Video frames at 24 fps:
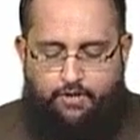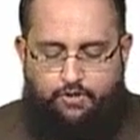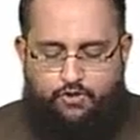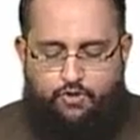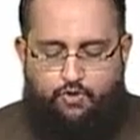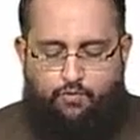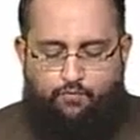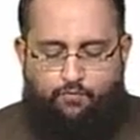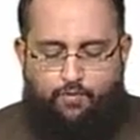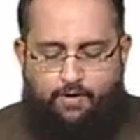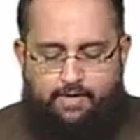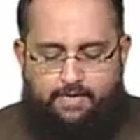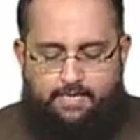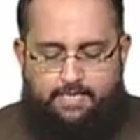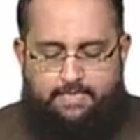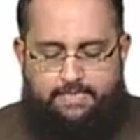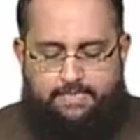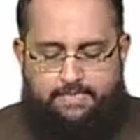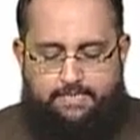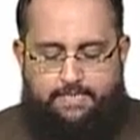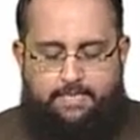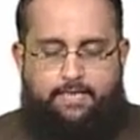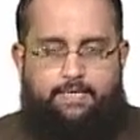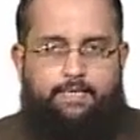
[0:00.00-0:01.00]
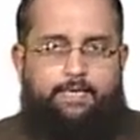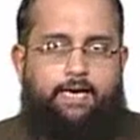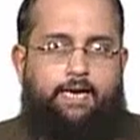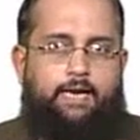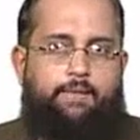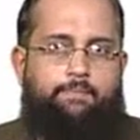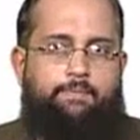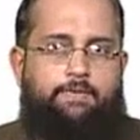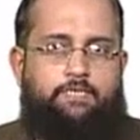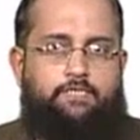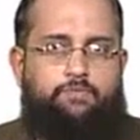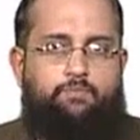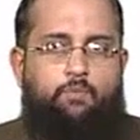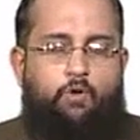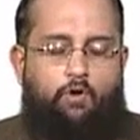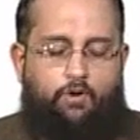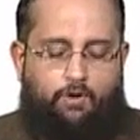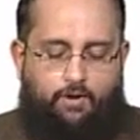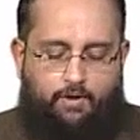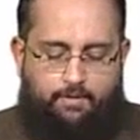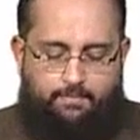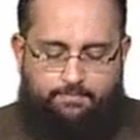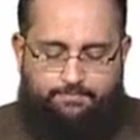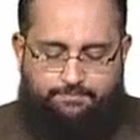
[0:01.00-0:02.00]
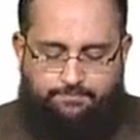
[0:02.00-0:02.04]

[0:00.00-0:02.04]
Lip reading: So what is database model?